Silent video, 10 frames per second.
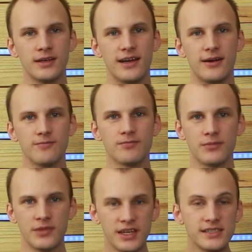Now,
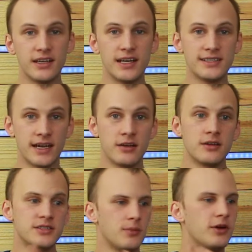these lights, and
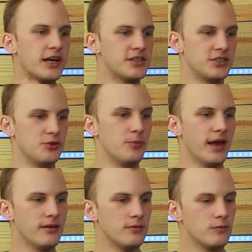some lights you
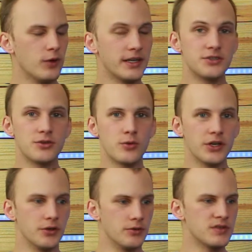may run into or
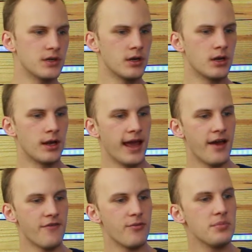use,
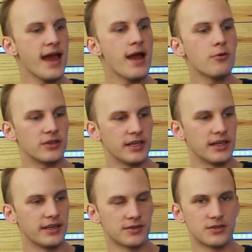have power
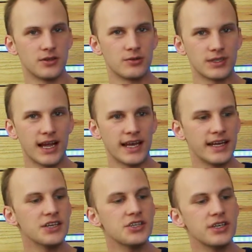linking. So I
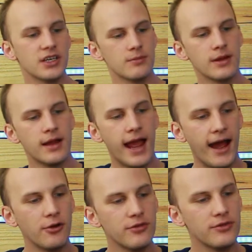can actually come
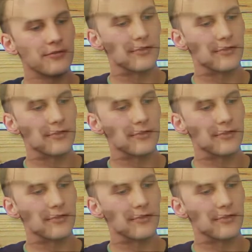out of the